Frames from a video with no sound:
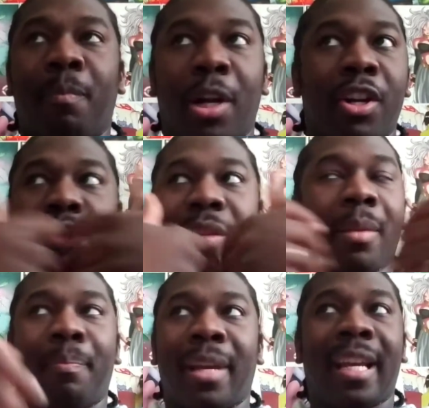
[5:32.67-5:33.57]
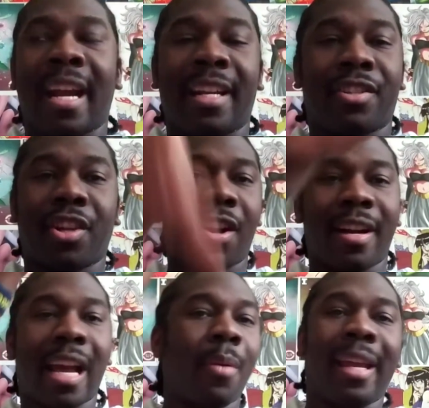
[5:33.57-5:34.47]
merged with the Big Getty Star,
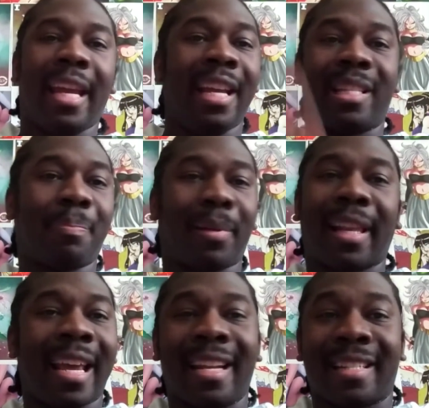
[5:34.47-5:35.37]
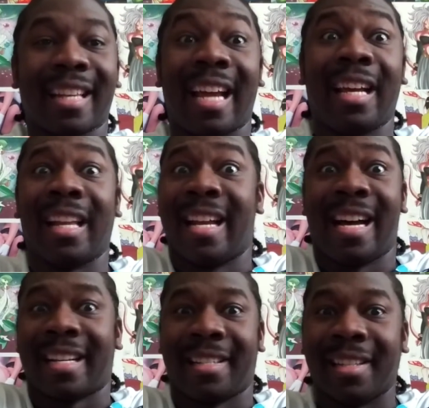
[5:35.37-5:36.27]
and now he eats planets like
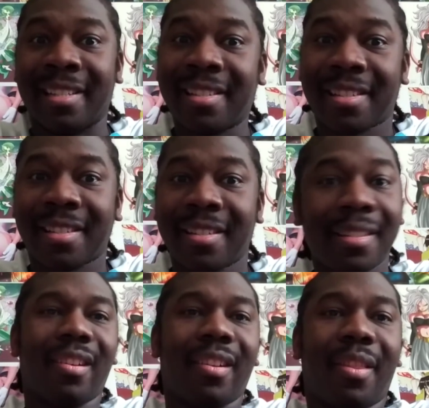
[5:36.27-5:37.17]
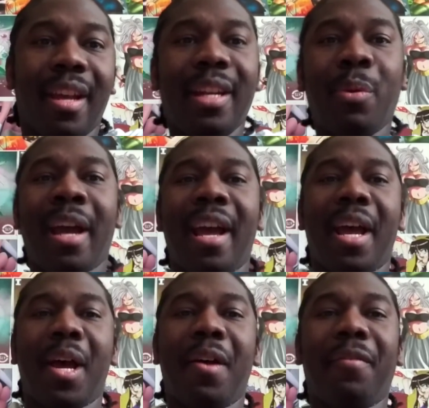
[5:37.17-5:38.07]
Galactus. Then you
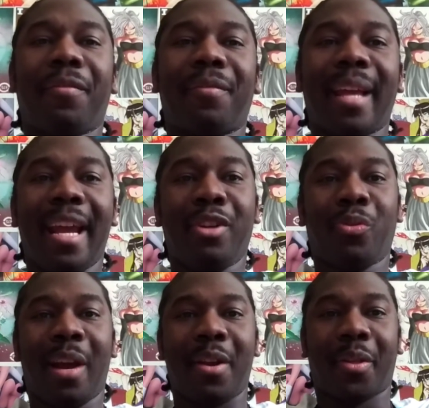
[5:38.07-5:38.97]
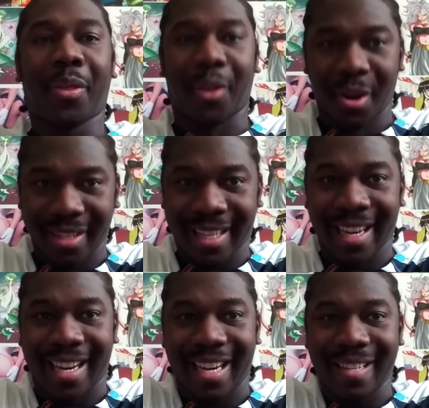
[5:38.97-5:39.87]
have Android
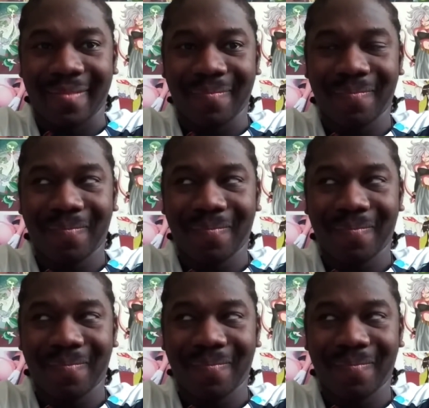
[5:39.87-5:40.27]
13,